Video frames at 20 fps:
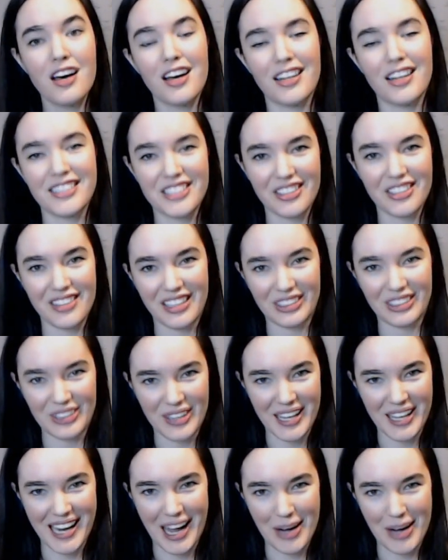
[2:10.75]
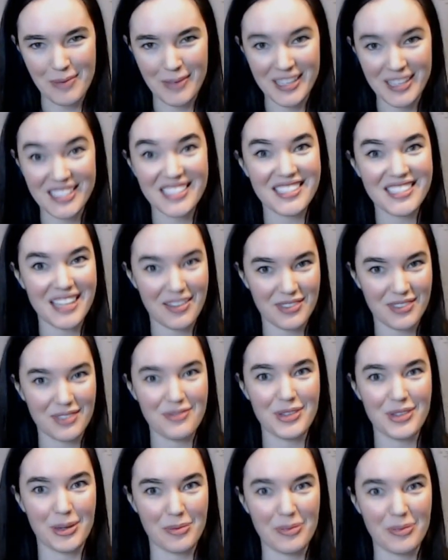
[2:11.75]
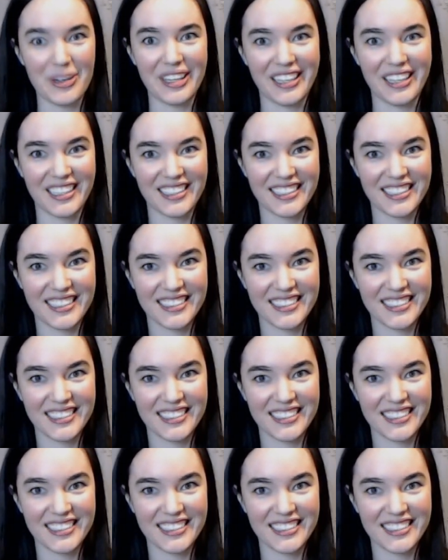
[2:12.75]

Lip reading: until they look at how much is left of your book.